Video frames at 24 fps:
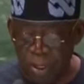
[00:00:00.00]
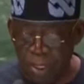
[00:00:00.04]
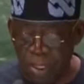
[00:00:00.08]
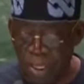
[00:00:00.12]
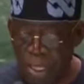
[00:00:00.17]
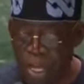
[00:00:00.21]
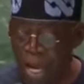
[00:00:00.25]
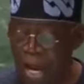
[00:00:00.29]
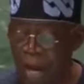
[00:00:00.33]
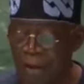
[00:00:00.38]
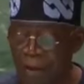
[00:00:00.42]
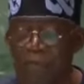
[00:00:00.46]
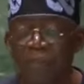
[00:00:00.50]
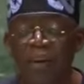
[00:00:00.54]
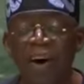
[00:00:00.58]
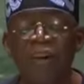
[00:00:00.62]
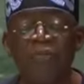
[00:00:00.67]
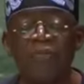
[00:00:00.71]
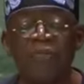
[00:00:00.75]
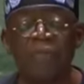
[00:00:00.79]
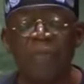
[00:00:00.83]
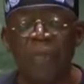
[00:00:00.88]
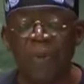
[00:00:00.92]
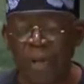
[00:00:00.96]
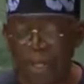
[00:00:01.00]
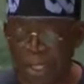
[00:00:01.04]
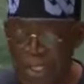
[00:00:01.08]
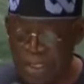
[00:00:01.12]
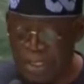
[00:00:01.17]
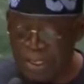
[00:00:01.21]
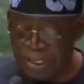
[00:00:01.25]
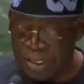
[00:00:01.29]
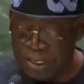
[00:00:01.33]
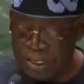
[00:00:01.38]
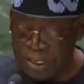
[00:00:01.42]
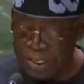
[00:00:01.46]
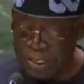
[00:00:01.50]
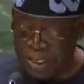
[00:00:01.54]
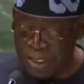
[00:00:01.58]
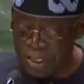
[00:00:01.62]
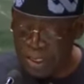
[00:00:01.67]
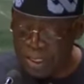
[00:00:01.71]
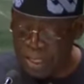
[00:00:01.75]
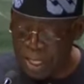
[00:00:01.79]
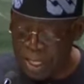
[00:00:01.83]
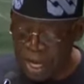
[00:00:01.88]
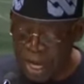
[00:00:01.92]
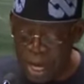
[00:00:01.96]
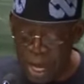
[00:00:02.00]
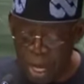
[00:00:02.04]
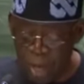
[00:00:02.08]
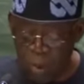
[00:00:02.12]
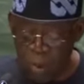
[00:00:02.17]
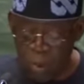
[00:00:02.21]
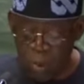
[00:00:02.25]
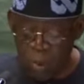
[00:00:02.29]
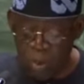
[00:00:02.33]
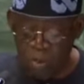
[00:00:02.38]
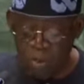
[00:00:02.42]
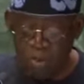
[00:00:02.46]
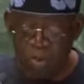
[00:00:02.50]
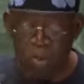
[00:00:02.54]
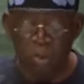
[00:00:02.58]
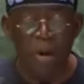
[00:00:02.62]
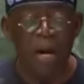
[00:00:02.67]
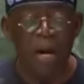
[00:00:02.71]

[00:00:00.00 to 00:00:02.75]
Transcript: There are 5 points I want to